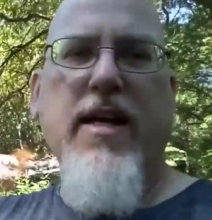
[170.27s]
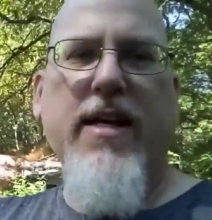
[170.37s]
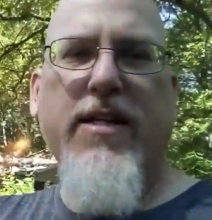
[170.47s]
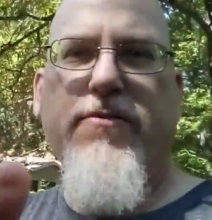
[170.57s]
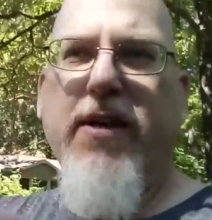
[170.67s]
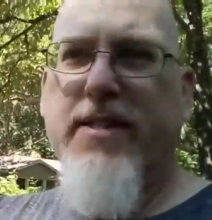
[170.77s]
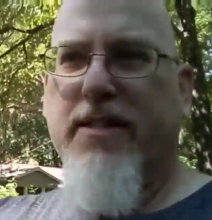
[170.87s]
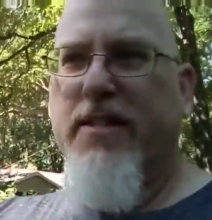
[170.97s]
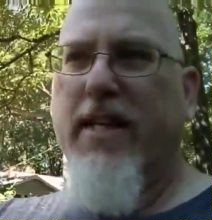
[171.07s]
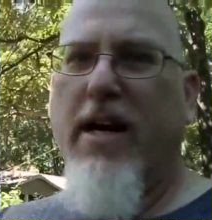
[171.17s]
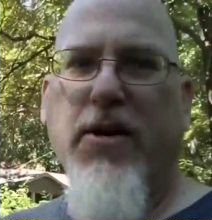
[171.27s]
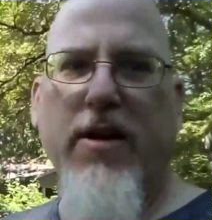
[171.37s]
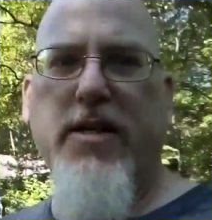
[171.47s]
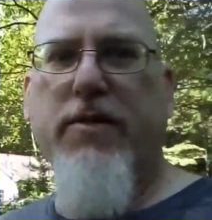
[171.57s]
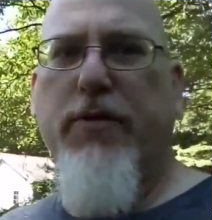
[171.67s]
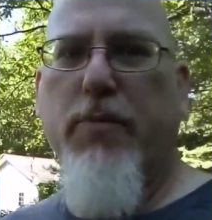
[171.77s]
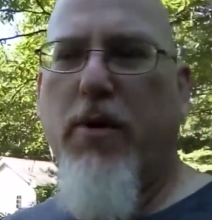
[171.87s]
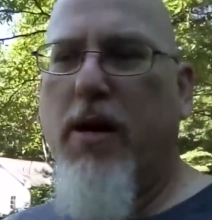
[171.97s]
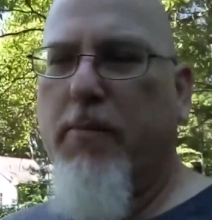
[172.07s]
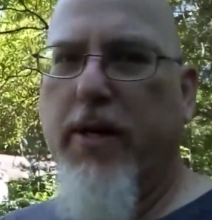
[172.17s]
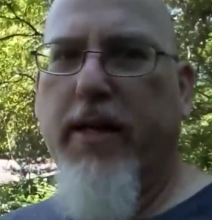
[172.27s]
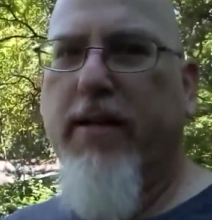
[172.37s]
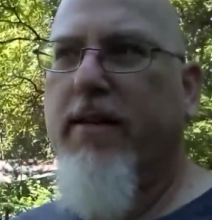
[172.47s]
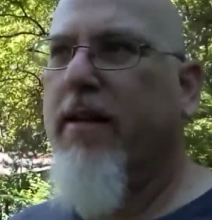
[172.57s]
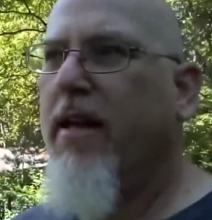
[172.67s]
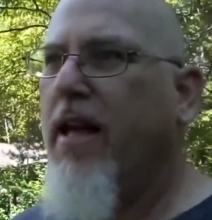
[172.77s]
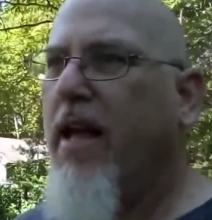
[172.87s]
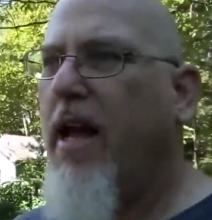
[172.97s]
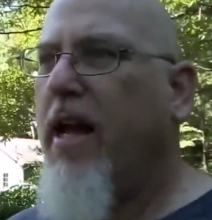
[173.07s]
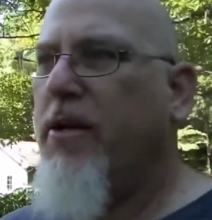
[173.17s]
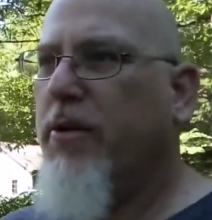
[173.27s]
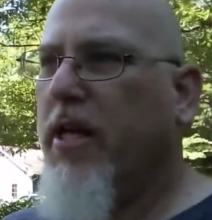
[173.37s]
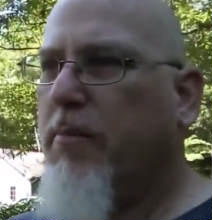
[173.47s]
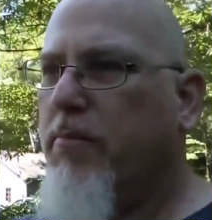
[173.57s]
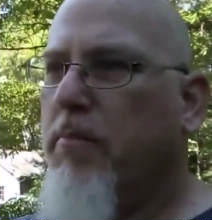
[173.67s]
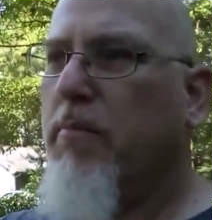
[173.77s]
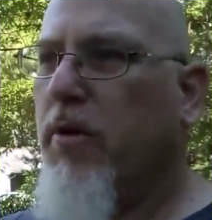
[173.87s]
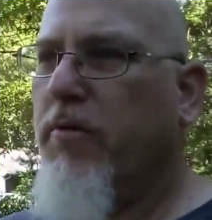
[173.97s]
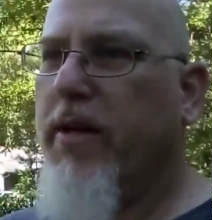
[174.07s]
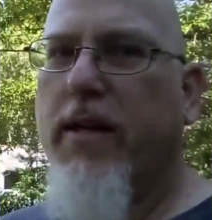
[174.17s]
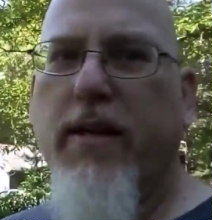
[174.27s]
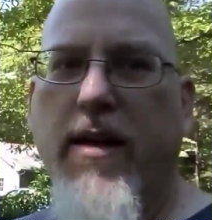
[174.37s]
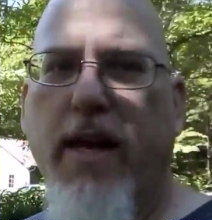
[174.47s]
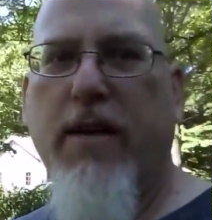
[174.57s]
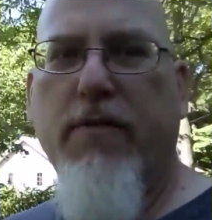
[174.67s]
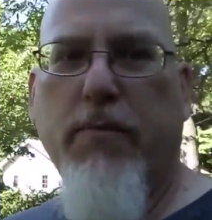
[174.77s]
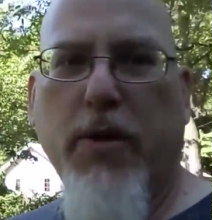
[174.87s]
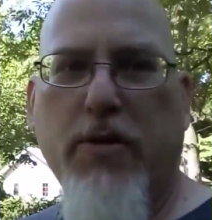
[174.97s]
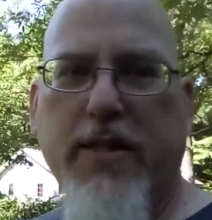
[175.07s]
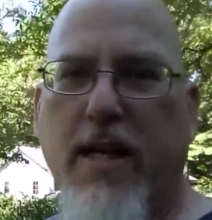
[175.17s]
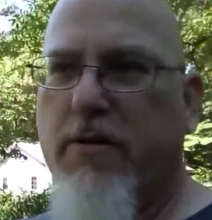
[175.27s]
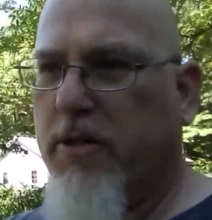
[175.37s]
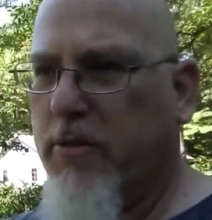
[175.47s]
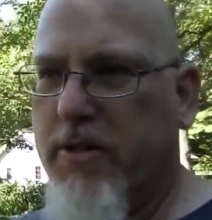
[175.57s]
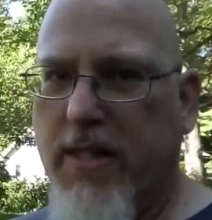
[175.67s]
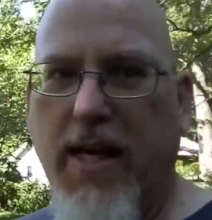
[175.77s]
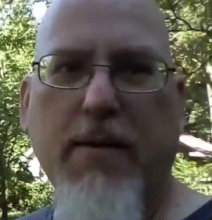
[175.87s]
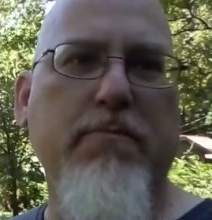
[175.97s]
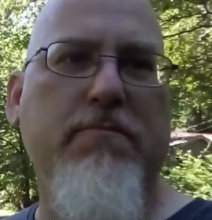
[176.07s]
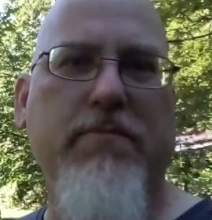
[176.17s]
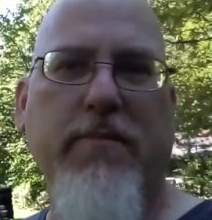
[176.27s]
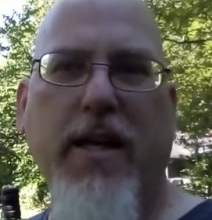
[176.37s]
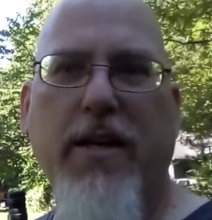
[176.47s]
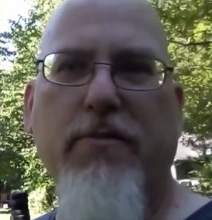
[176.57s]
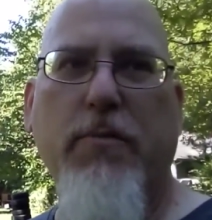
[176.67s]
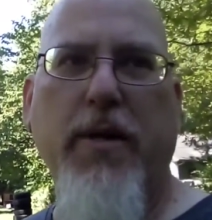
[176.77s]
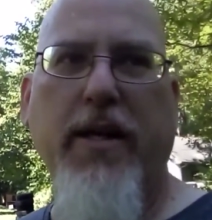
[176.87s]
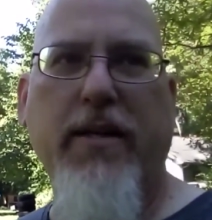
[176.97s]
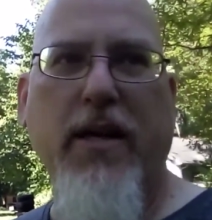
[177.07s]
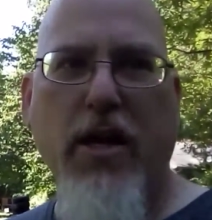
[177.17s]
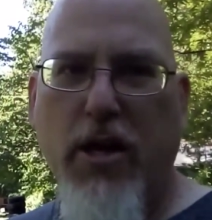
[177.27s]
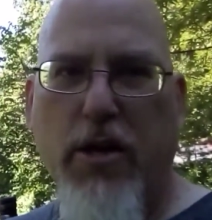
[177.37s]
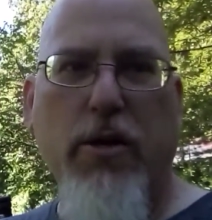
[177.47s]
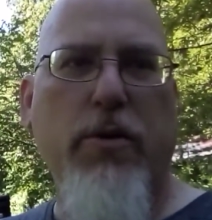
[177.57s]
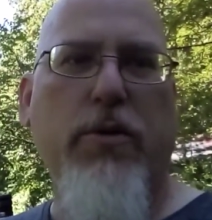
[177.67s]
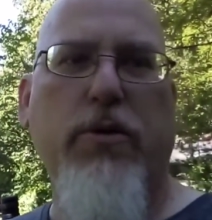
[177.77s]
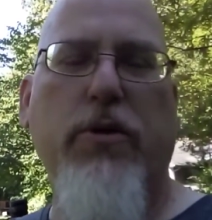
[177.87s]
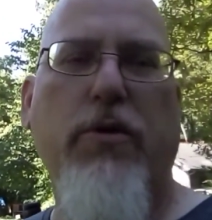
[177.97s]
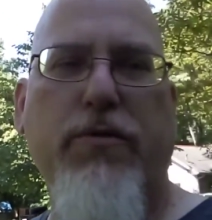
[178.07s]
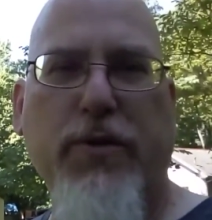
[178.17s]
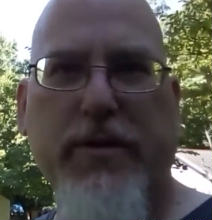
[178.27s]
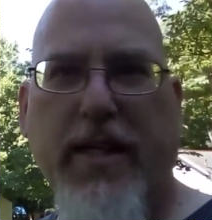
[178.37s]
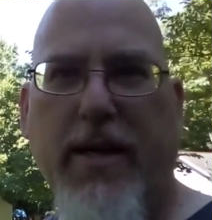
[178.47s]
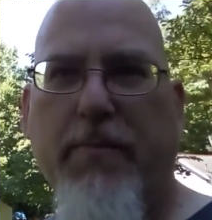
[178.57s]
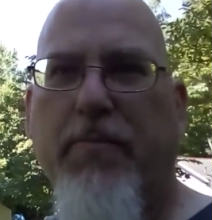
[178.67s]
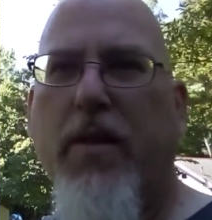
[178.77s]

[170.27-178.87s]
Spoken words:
is facing to the outer edge of your property, and you keep moving, and if it blows out, you stop and repeat your full name.